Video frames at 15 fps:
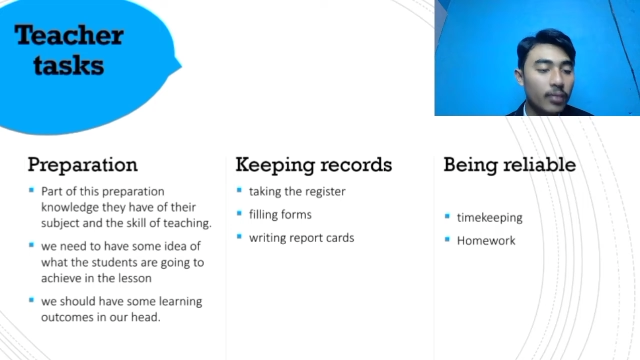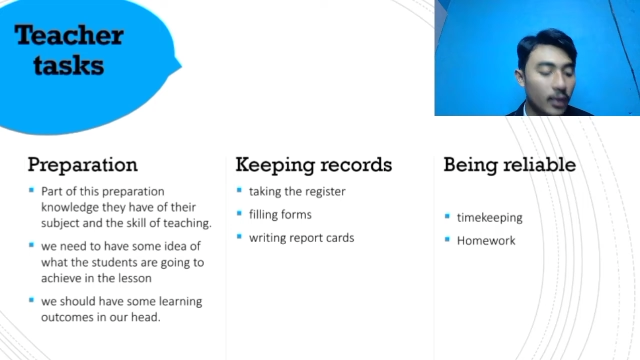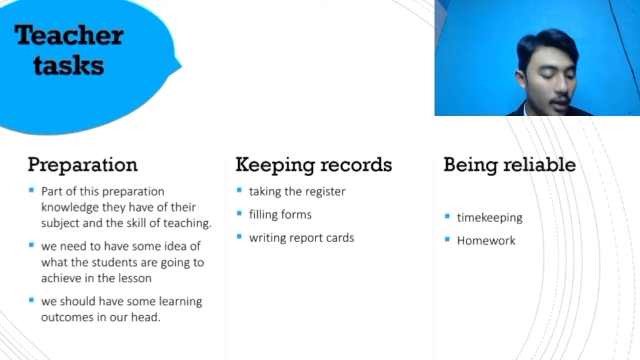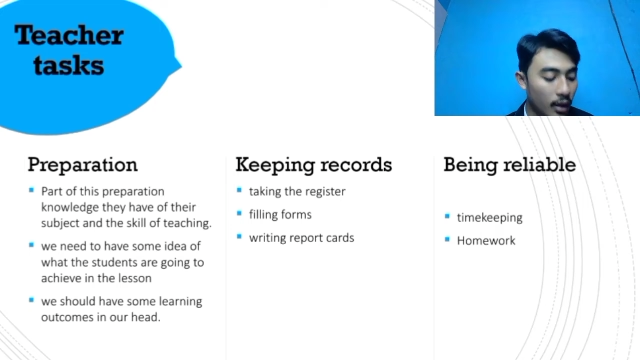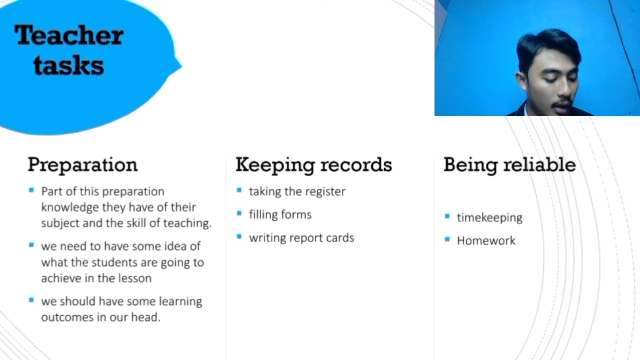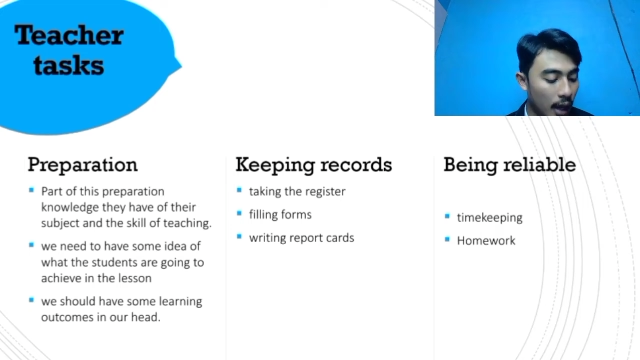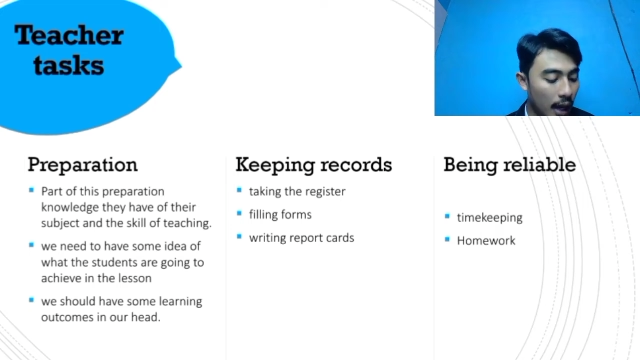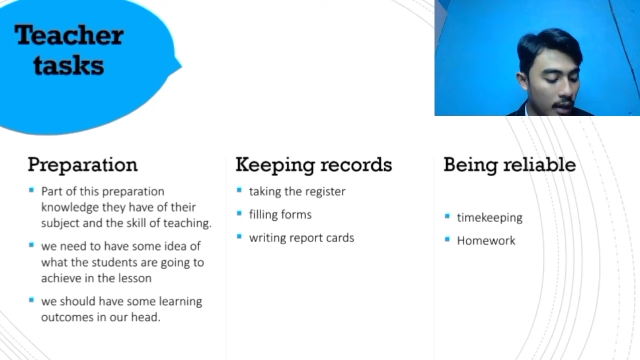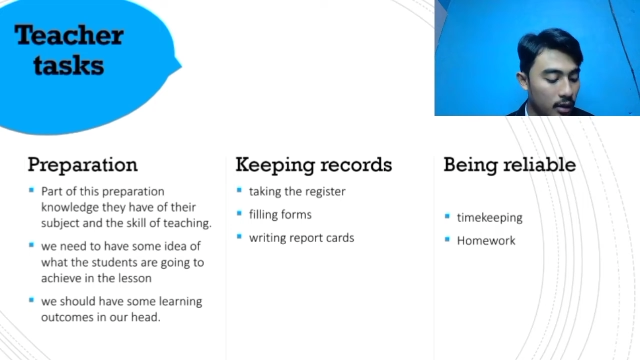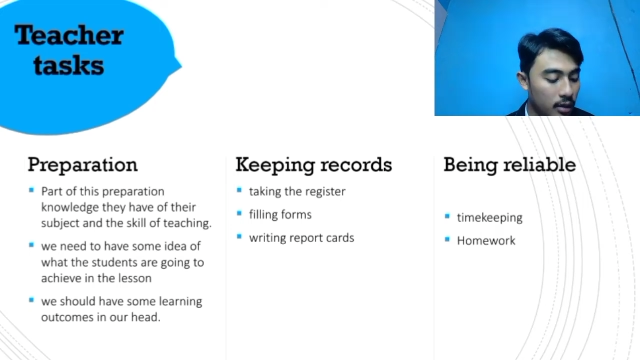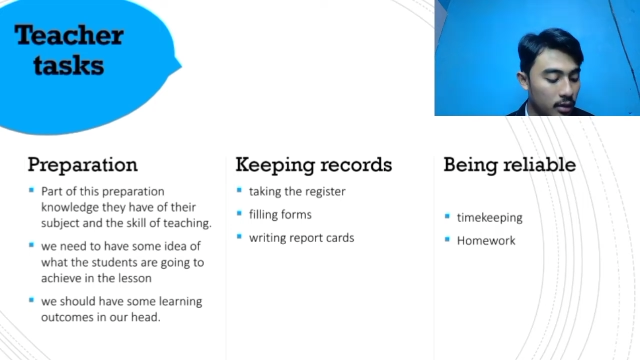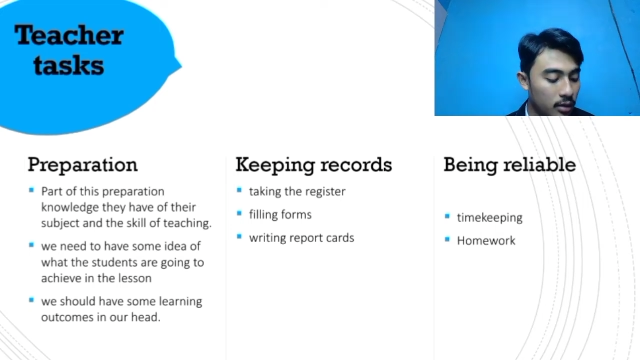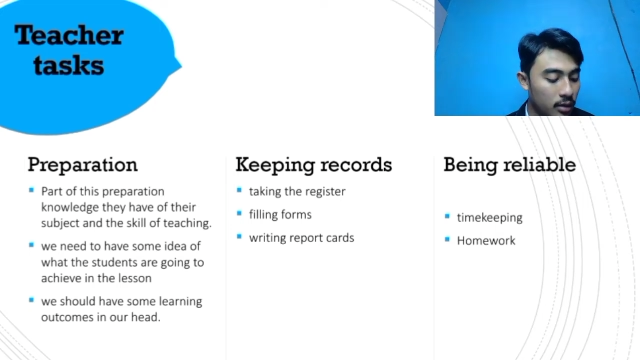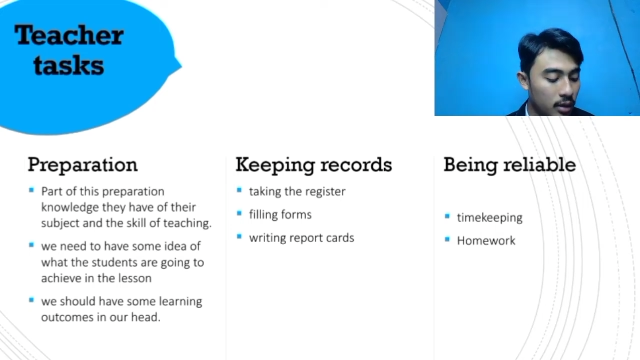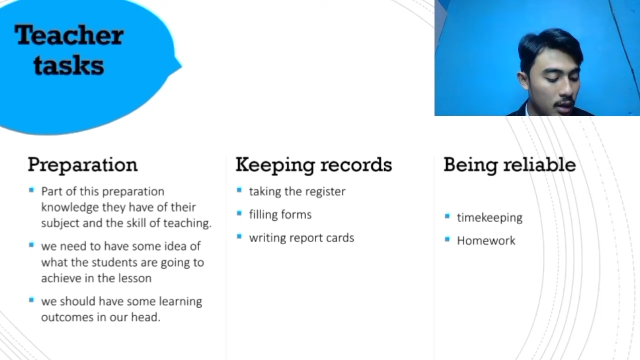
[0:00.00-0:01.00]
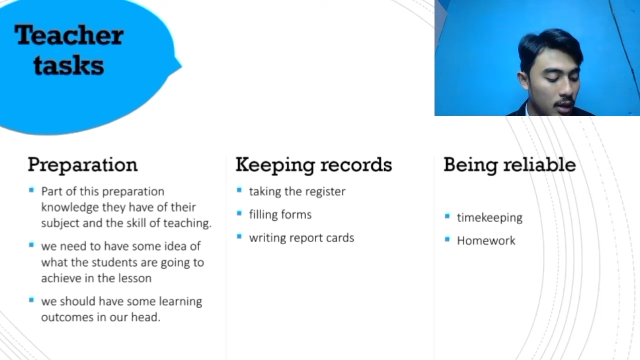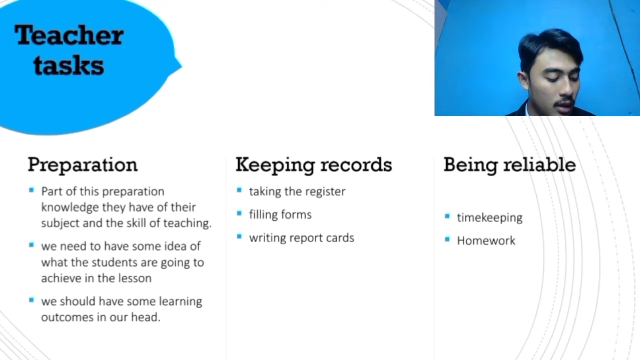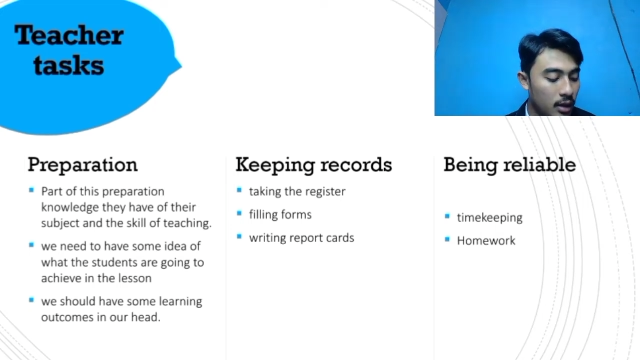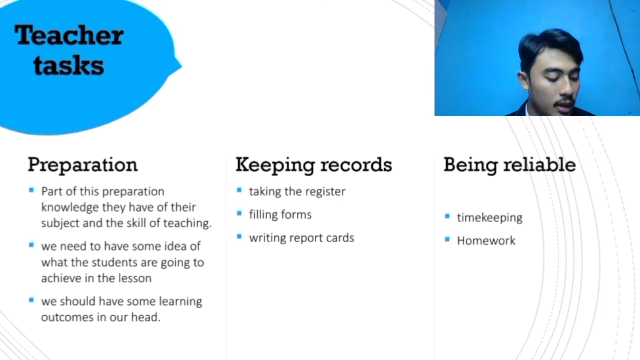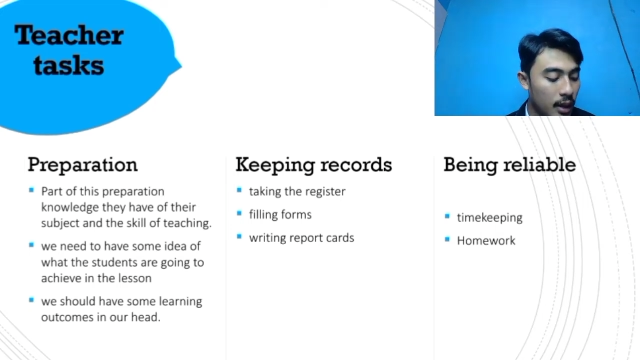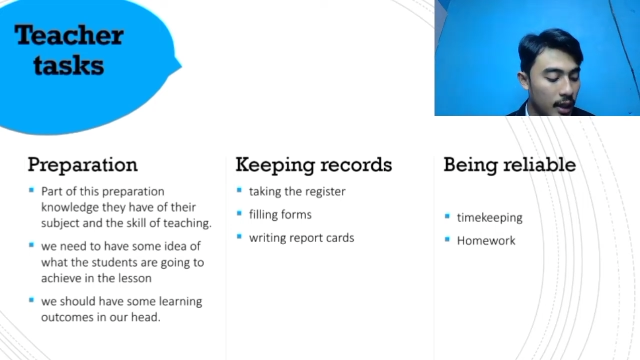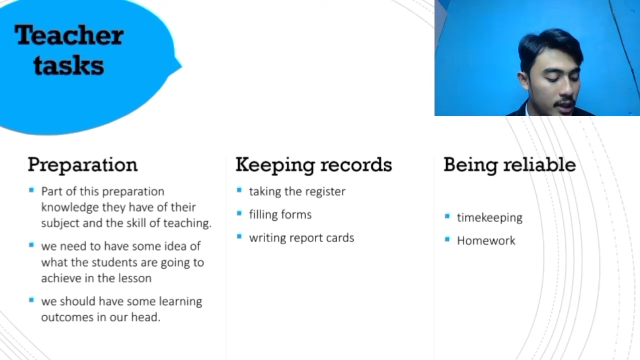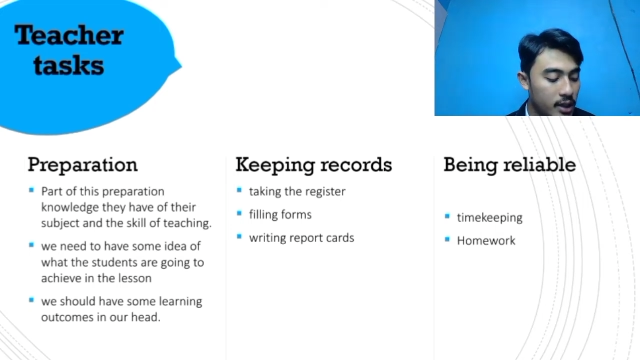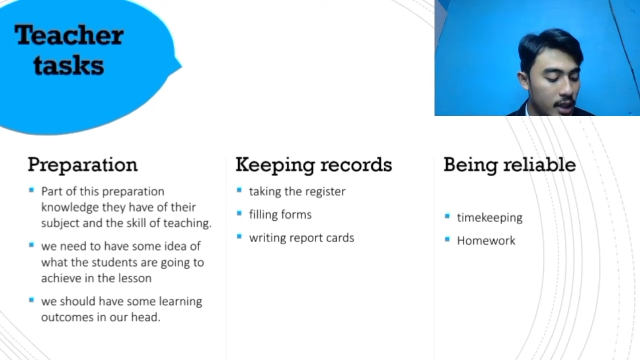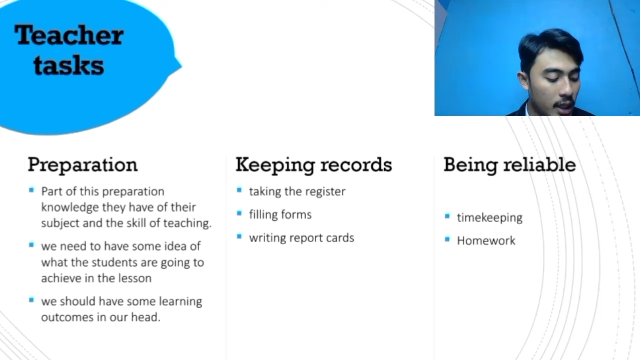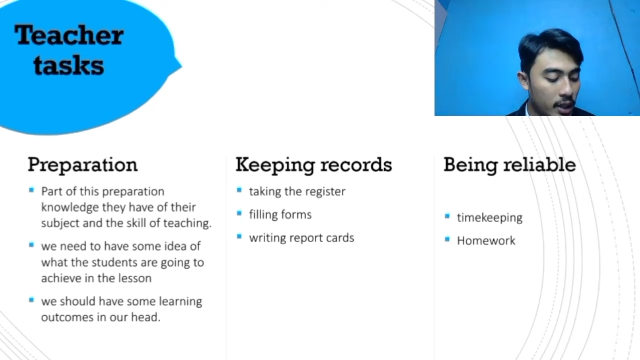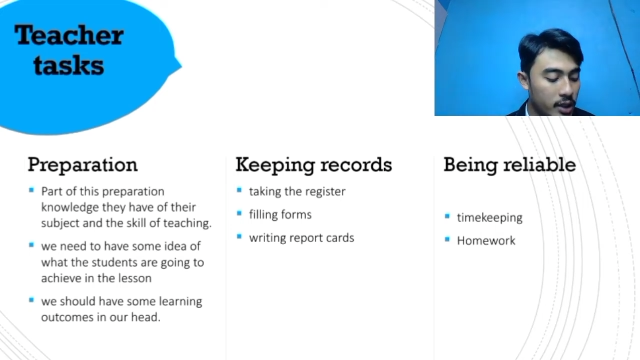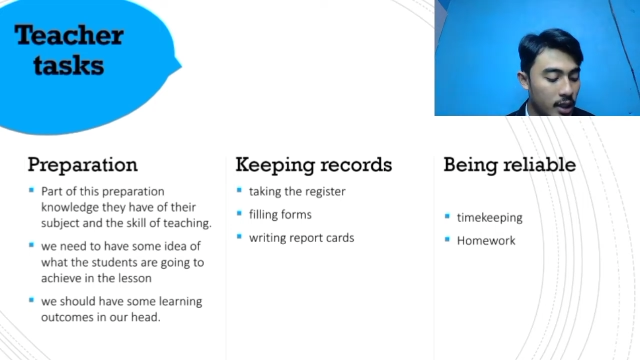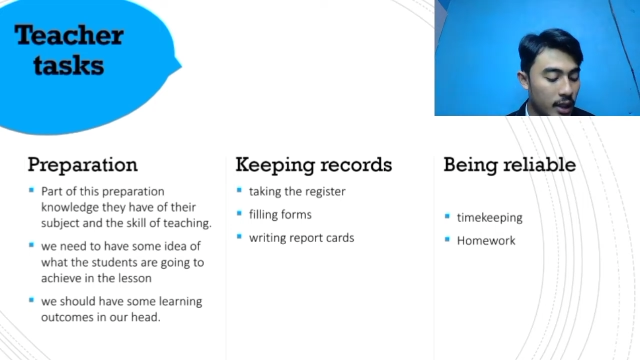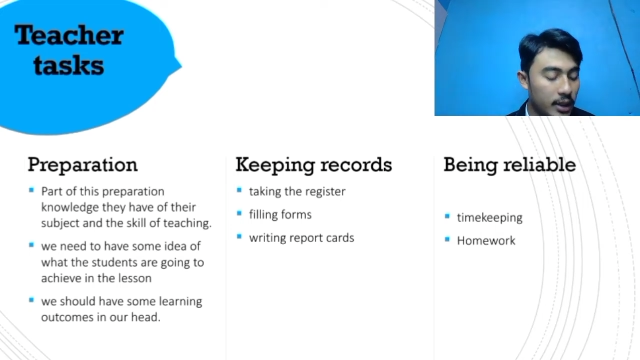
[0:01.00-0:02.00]
And the next, there
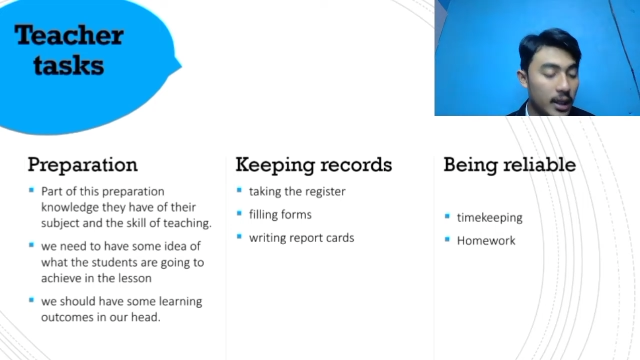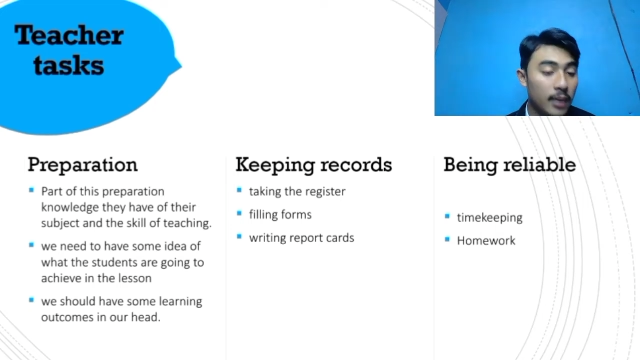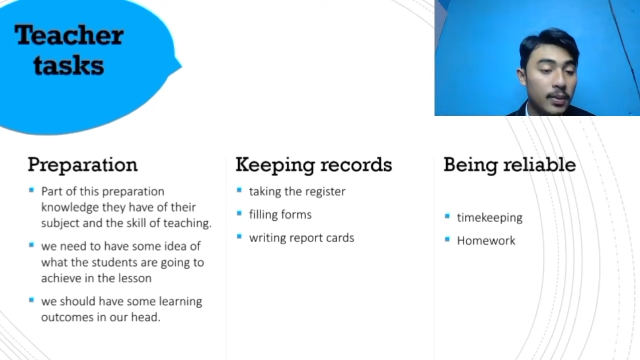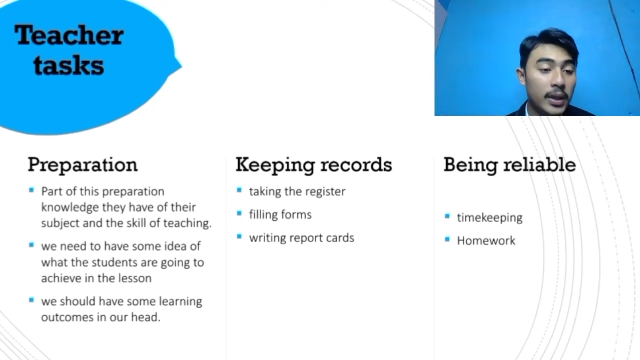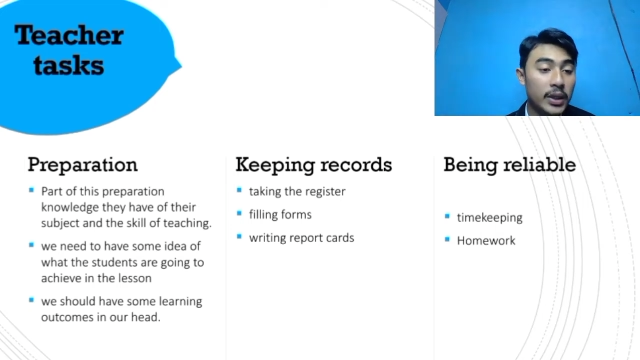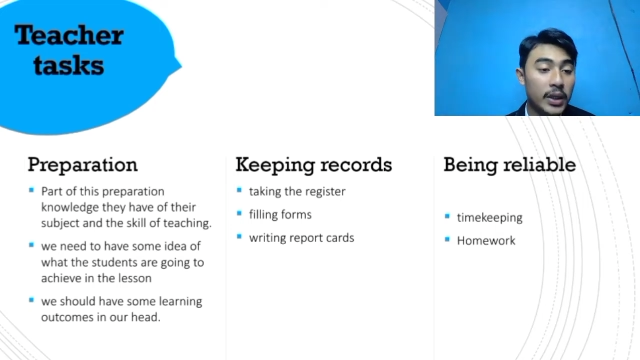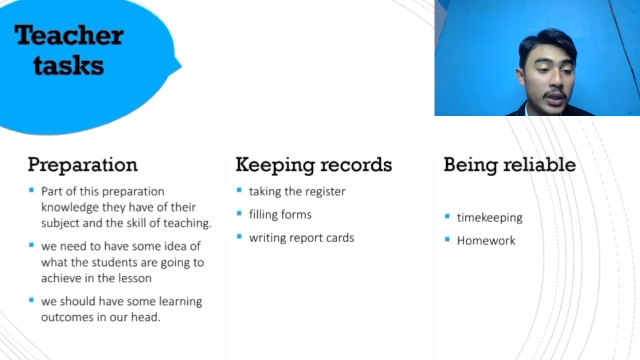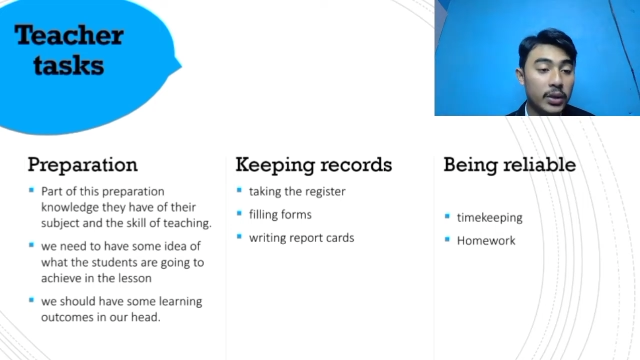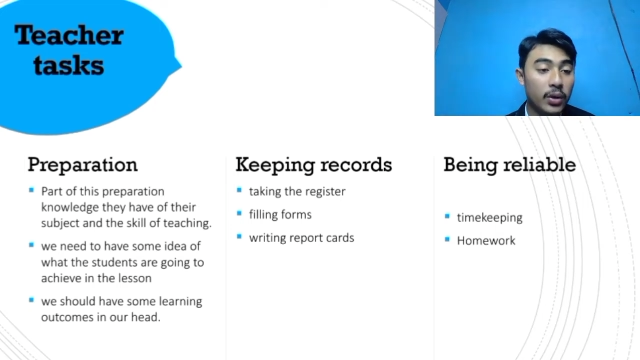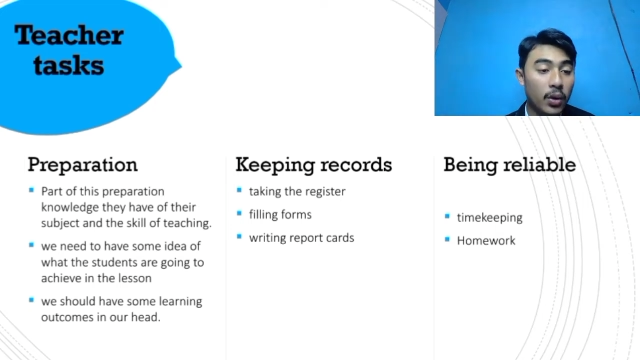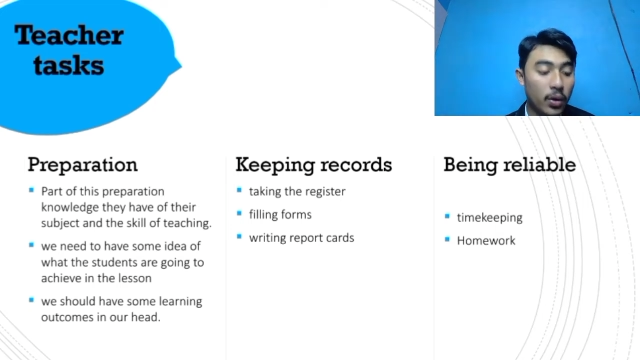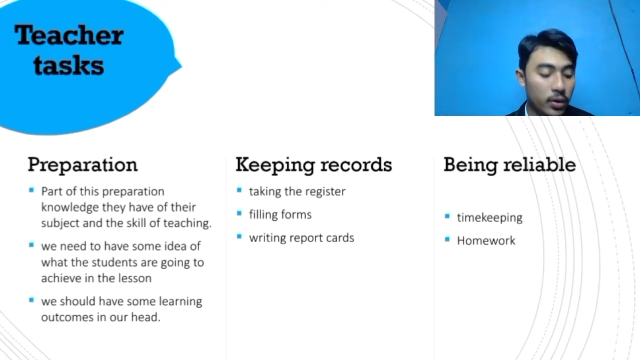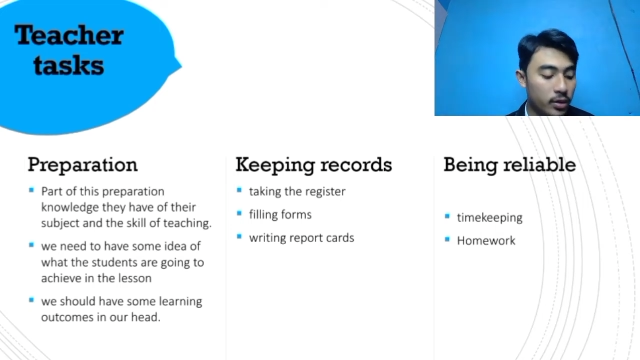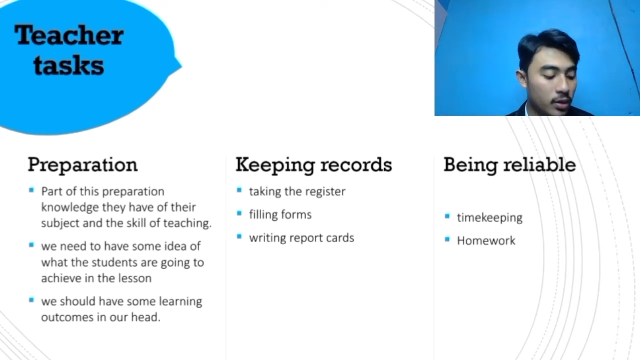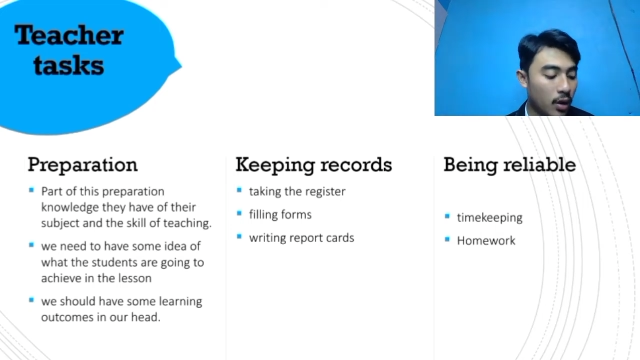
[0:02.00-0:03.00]
is a keeping record